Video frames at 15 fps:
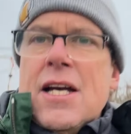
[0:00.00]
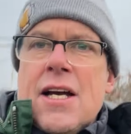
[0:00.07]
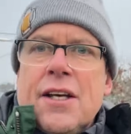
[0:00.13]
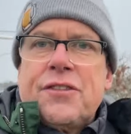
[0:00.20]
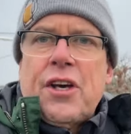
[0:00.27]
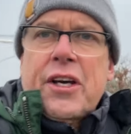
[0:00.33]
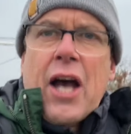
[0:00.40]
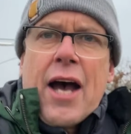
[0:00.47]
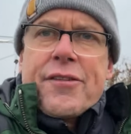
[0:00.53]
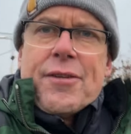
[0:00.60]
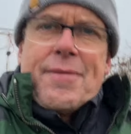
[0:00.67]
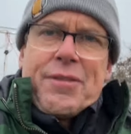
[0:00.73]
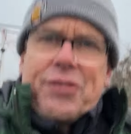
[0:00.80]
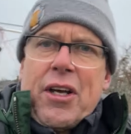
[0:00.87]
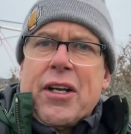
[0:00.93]
So guys, I'm
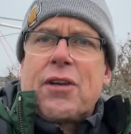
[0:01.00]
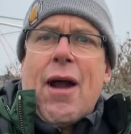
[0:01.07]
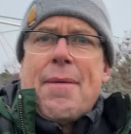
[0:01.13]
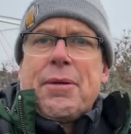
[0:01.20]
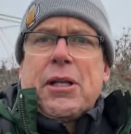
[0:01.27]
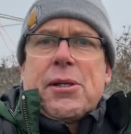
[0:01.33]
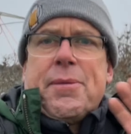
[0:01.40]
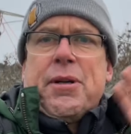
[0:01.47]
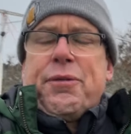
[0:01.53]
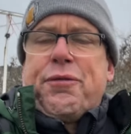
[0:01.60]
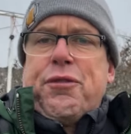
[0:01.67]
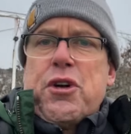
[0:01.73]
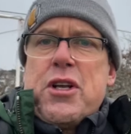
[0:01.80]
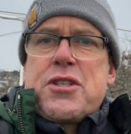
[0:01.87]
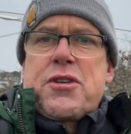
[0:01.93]
just going to grab a little bit of
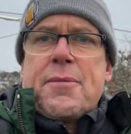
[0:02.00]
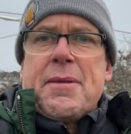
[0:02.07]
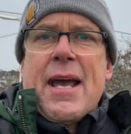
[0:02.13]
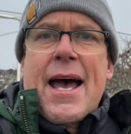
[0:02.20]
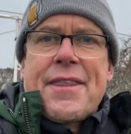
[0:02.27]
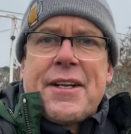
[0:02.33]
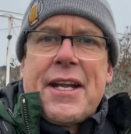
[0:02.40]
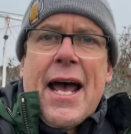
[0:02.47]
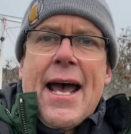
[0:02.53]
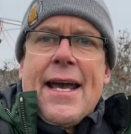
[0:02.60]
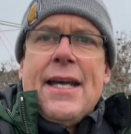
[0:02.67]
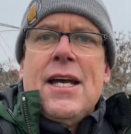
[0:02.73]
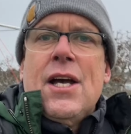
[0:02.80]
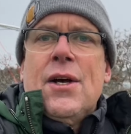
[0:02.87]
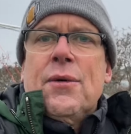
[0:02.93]
footage from the other day,